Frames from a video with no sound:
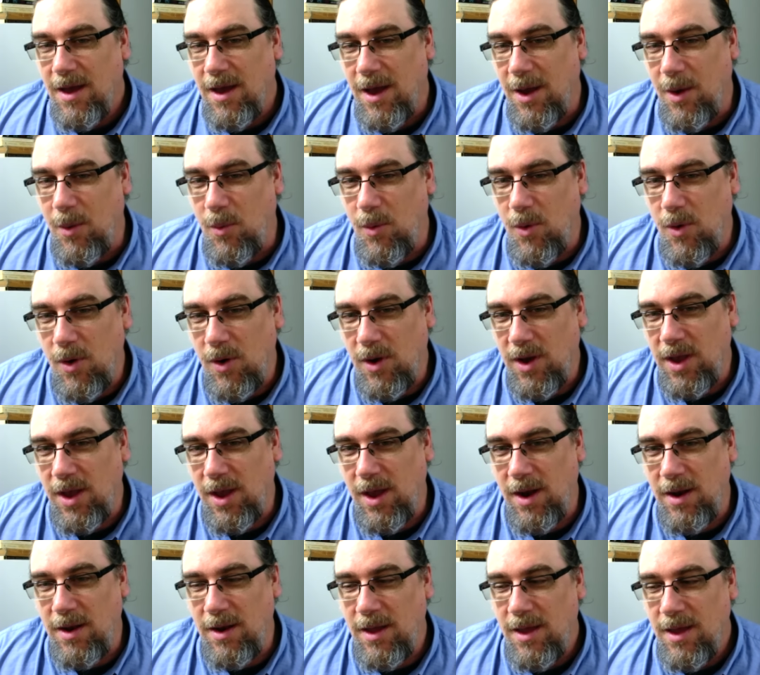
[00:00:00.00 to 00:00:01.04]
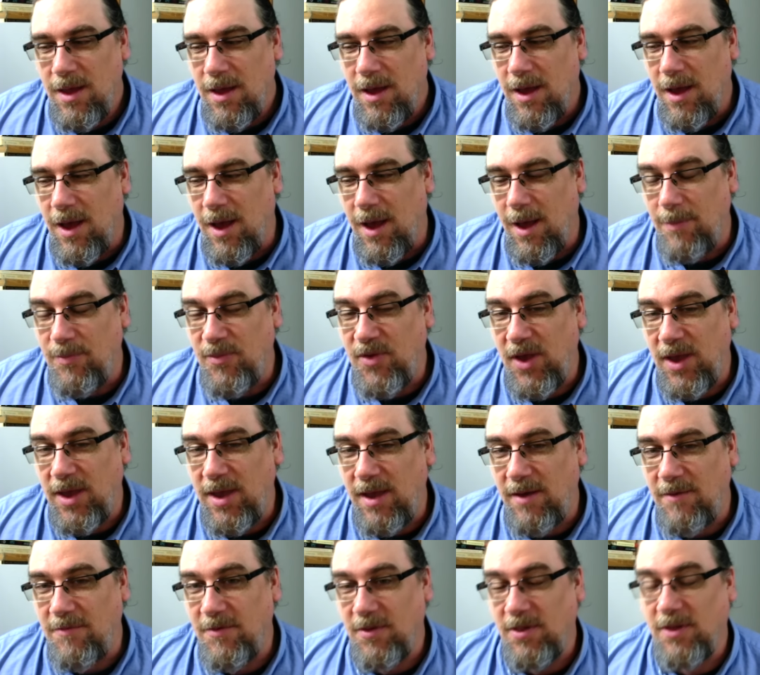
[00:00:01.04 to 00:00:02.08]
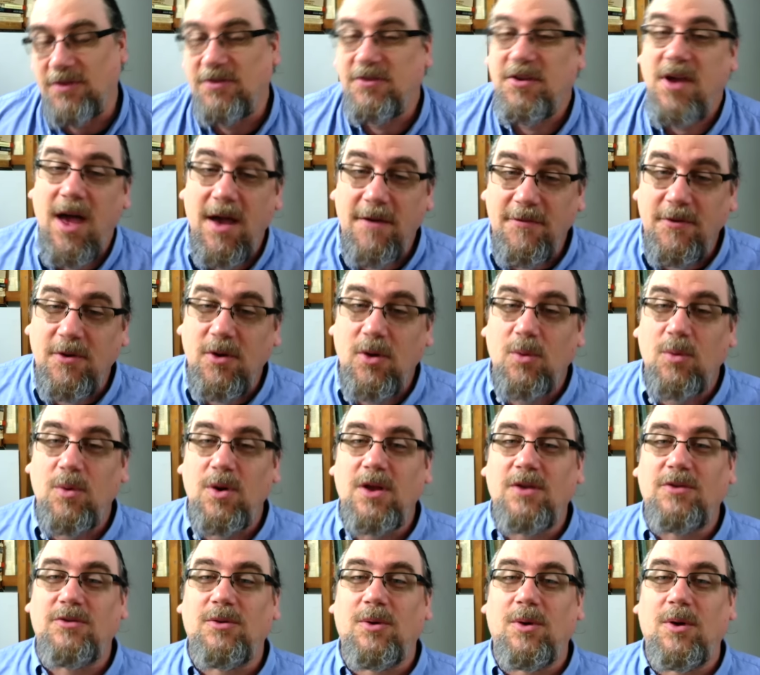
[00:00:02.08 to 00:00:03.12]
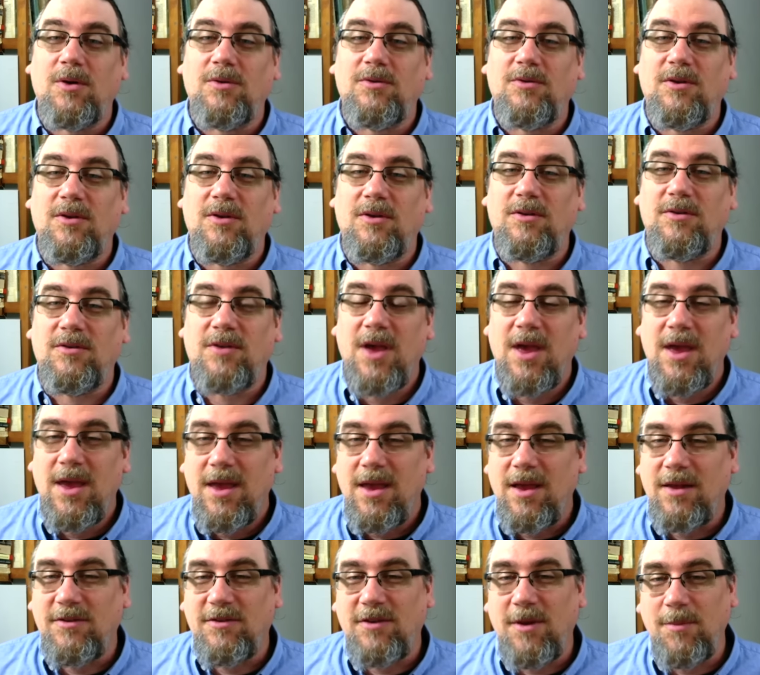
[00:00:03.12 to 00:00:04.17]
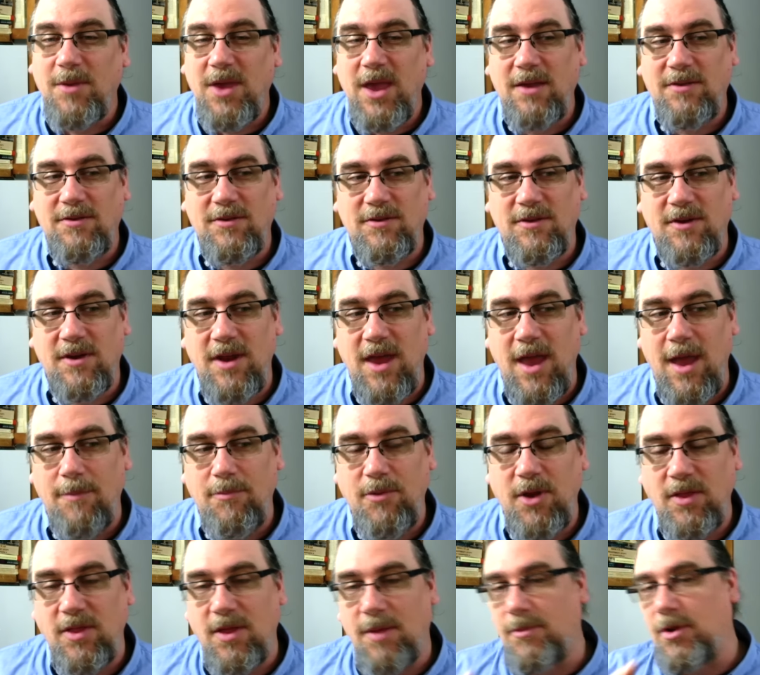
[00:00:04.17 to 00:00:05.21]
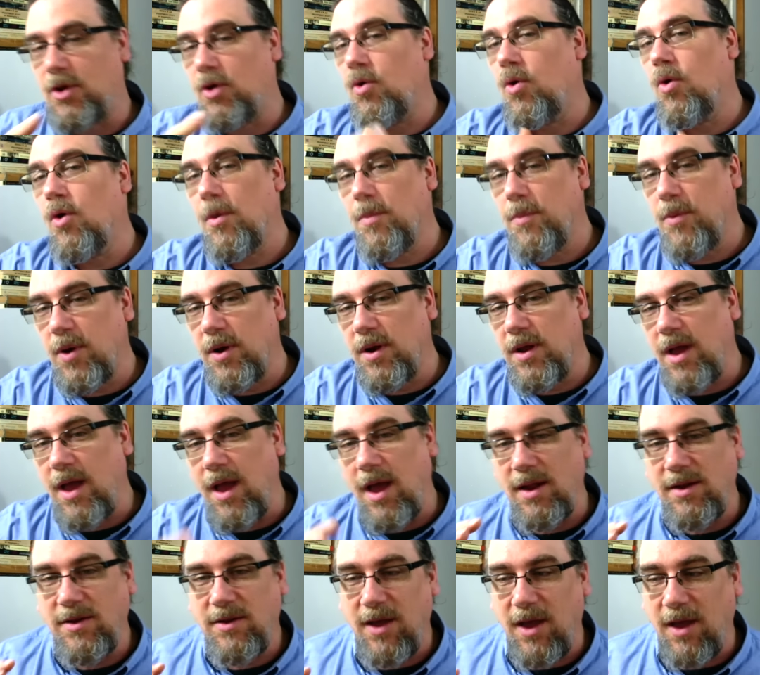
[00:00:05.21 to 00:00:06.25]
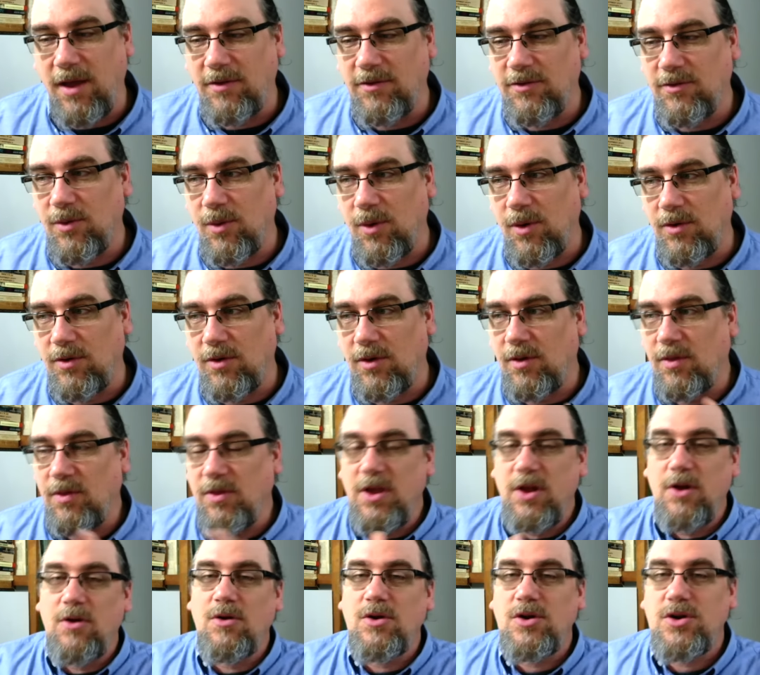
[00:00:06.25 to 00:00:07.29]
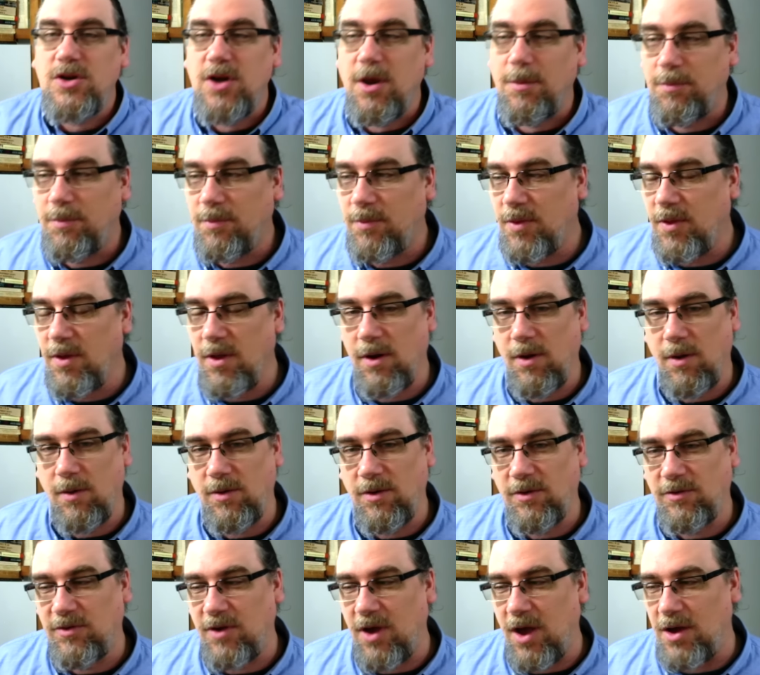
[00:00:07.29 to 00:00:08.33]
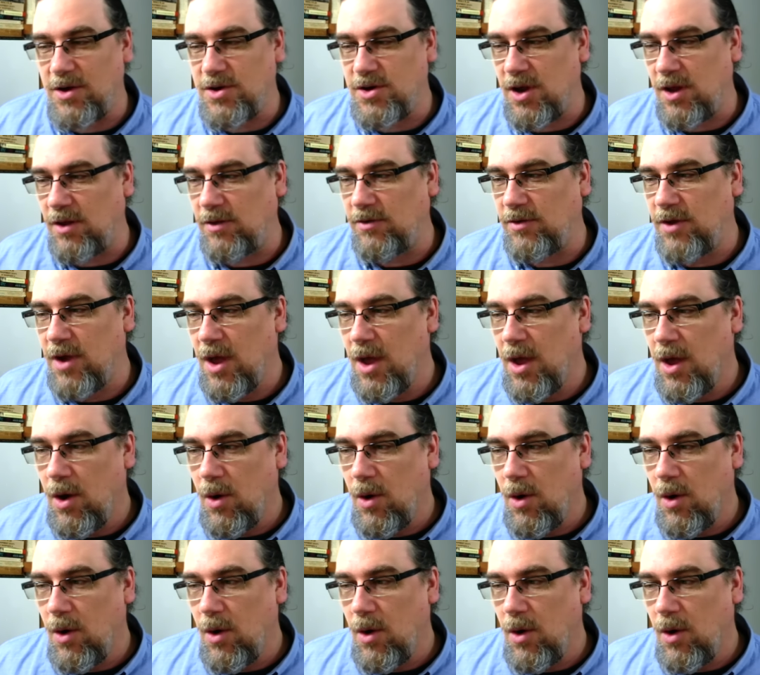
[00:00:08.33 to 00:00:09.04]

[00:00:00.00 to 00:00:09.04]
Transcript: I work in, um, taking philosophical resources, in some cases adapting them to corporate contexts or to leadership you know, discussions,